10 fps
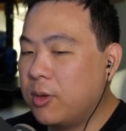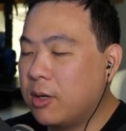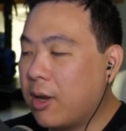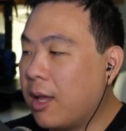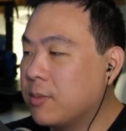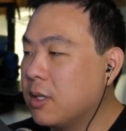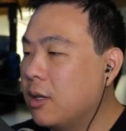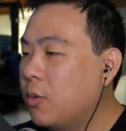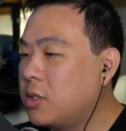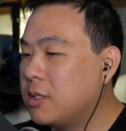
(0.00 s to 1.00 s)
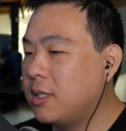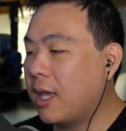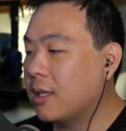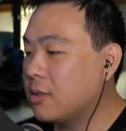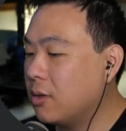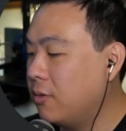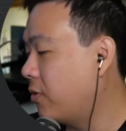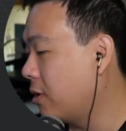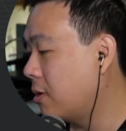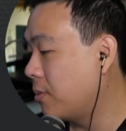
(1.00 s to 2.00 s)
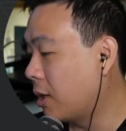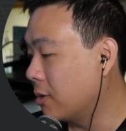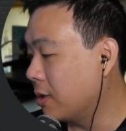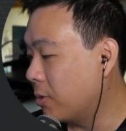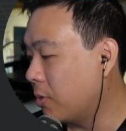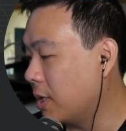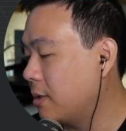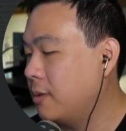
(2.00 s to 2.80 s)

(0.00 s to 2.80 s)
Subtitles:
grams, which is the answer for model number 1.